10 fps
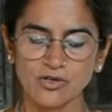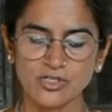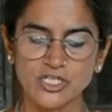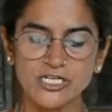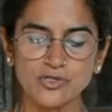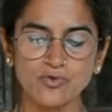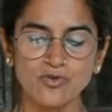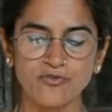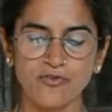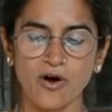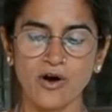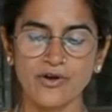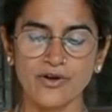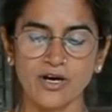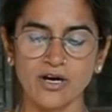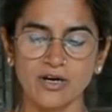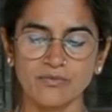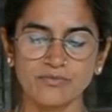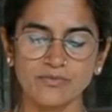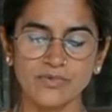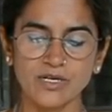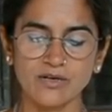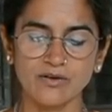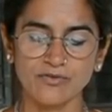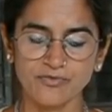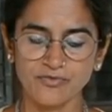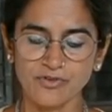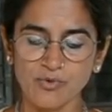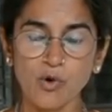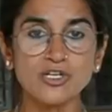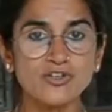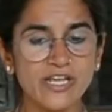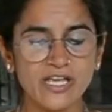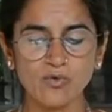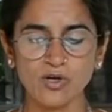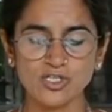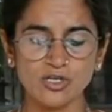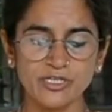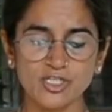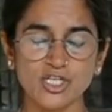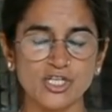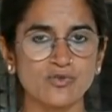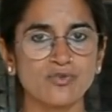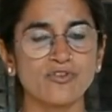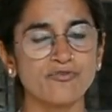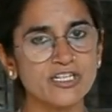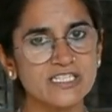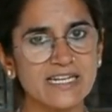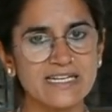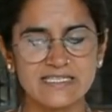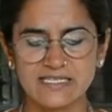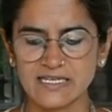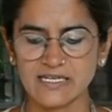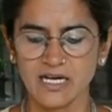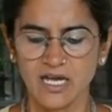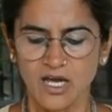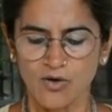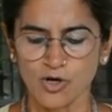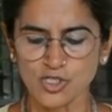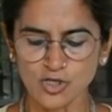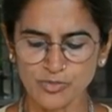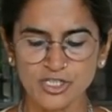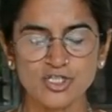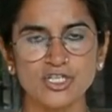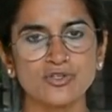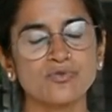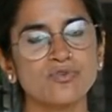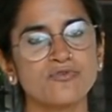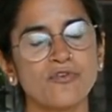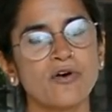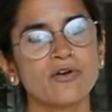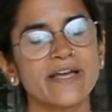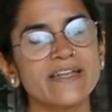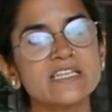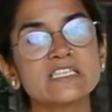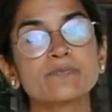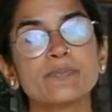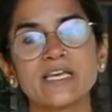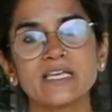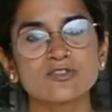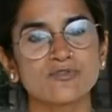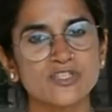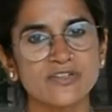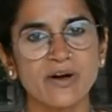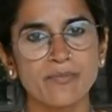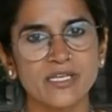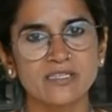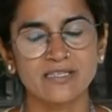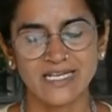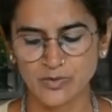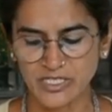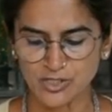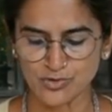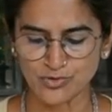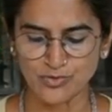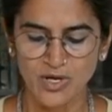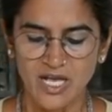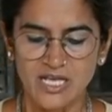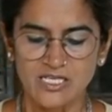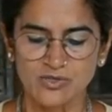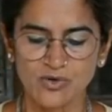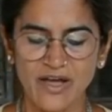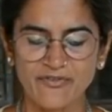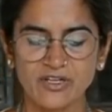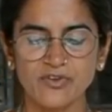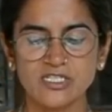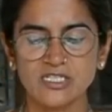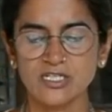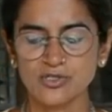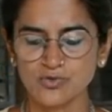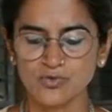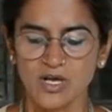schedule for watering, what should be the schedule for fertilizing, what should be the schedule for any sprays of Jeevamrit that you need to do. So I've converted into